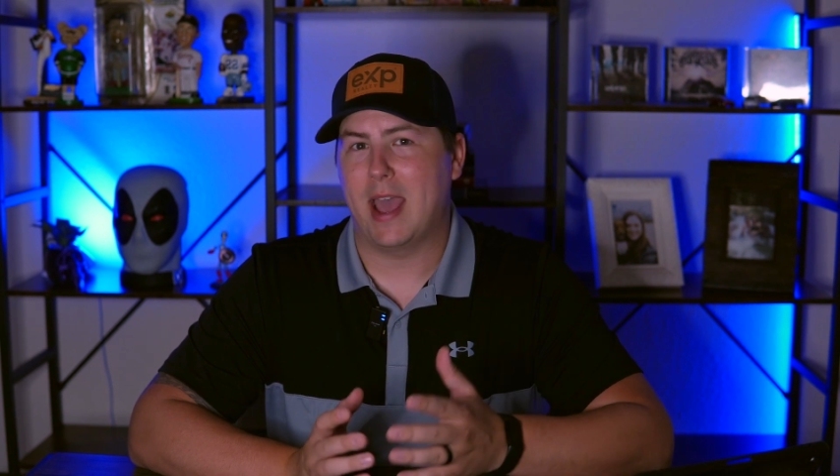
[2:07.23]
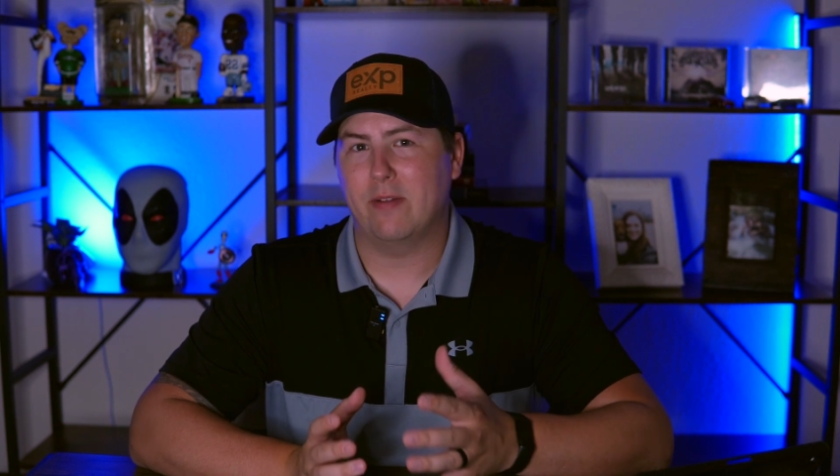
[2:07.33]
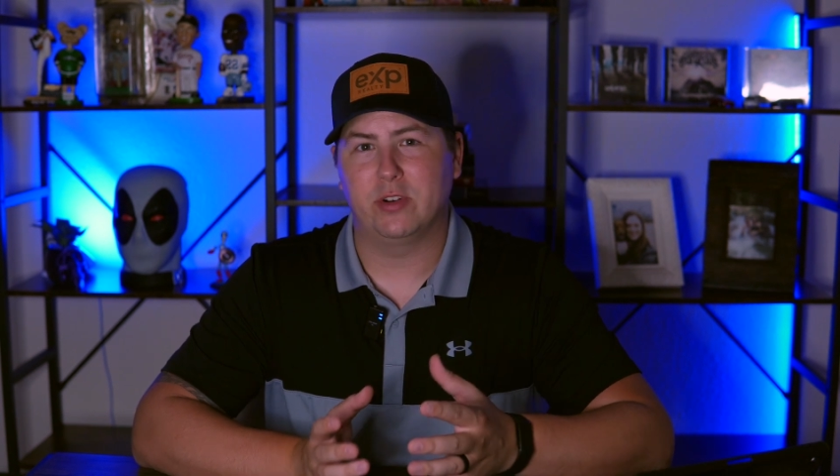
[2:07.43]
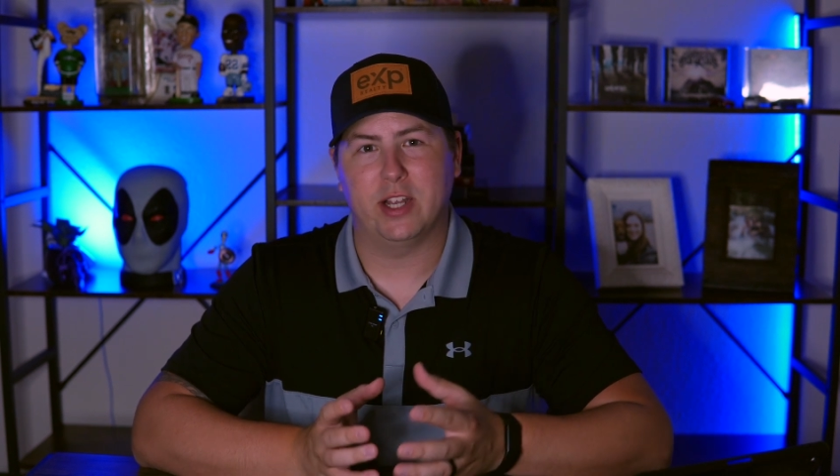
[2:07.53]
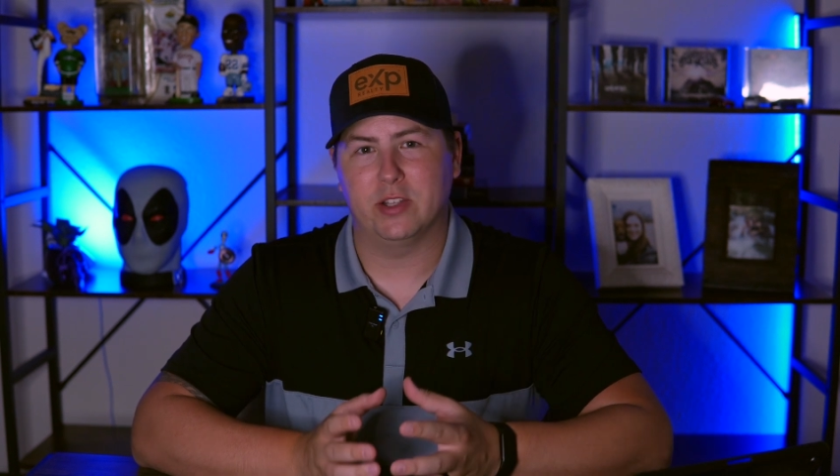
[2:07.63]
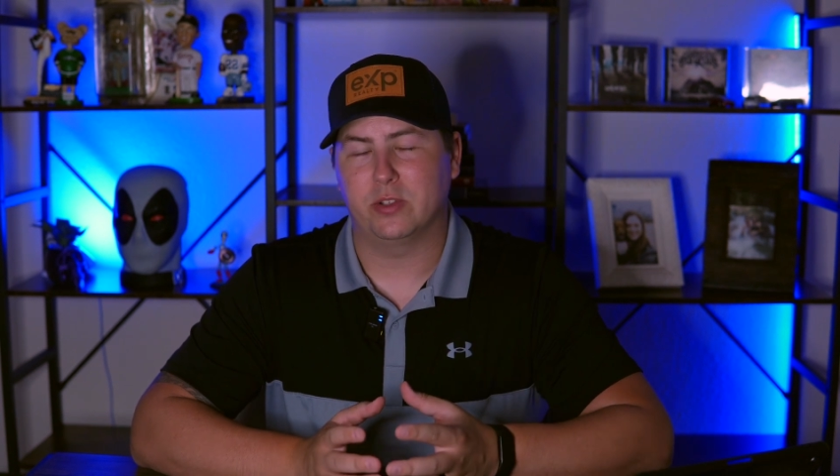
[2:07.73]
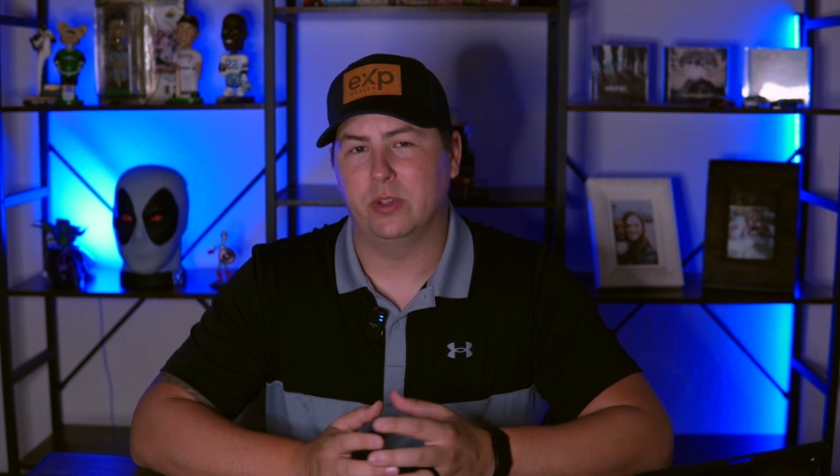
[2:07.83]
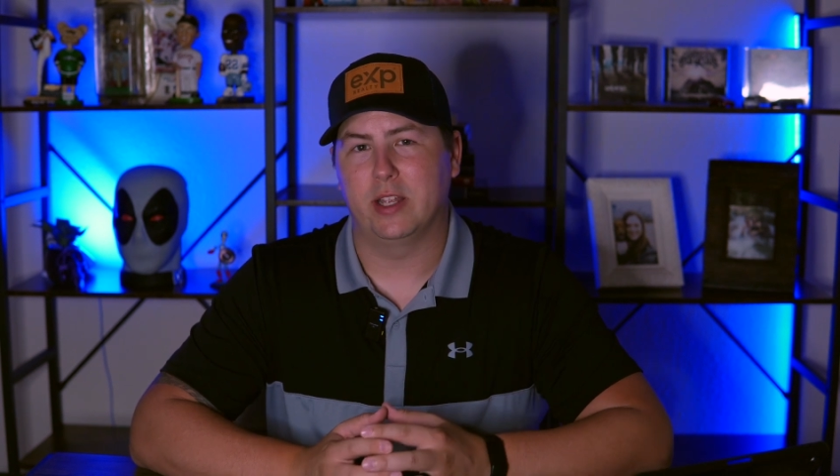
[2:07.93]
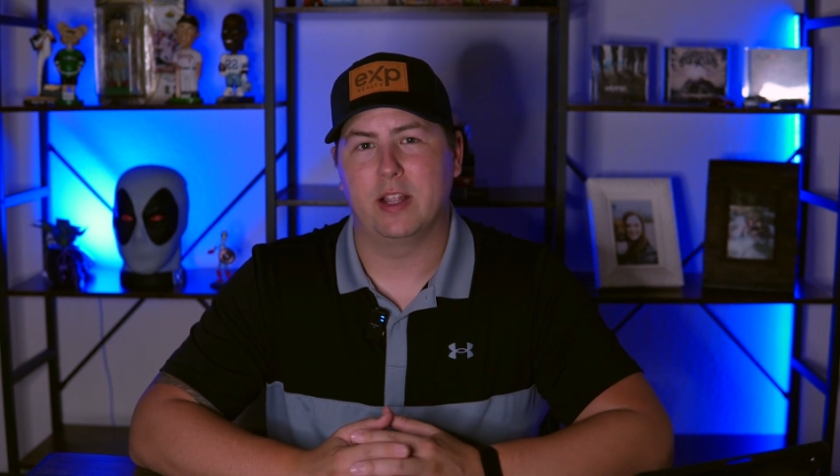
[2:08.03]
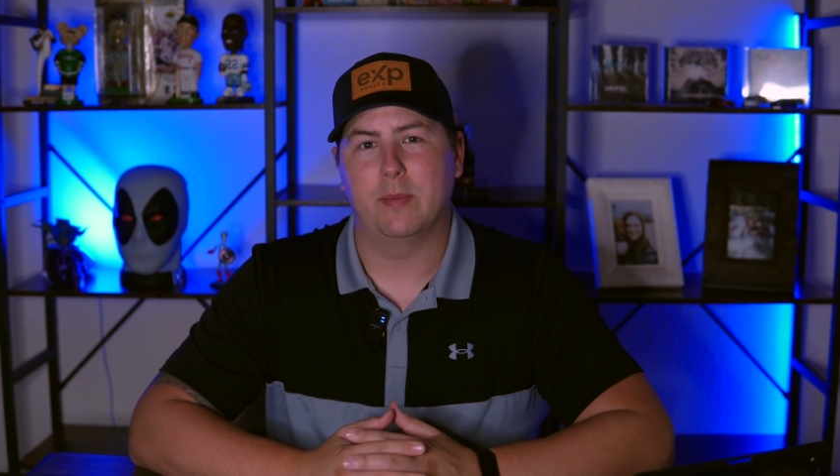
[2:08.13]
Average
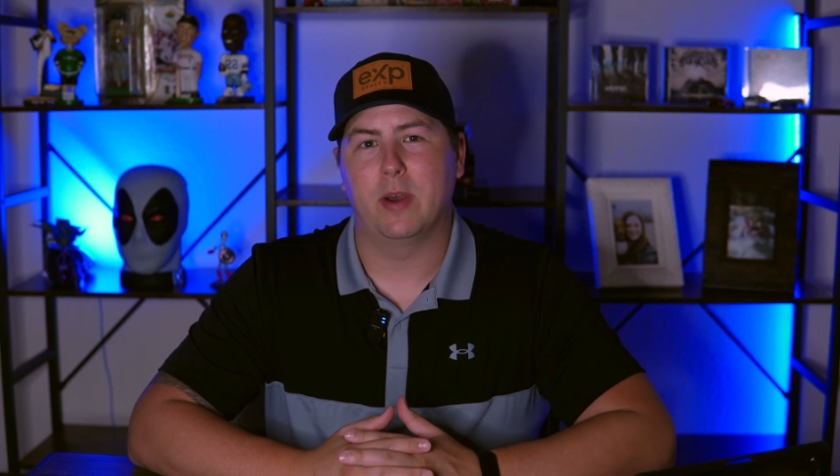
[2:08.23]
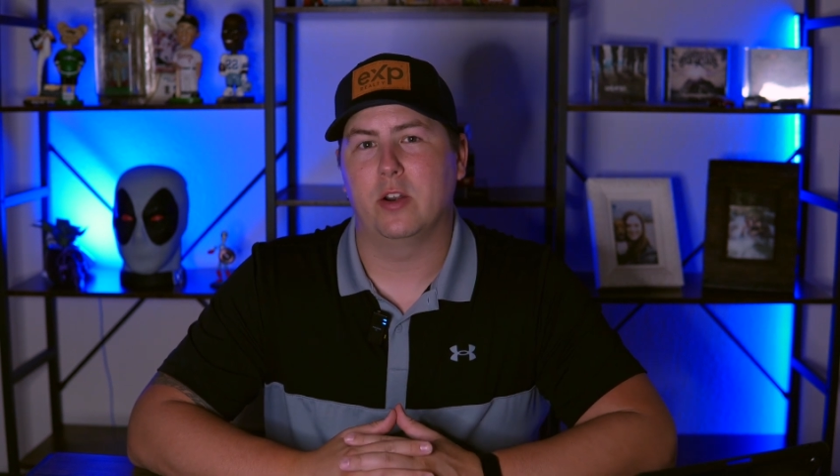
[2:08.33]
household income,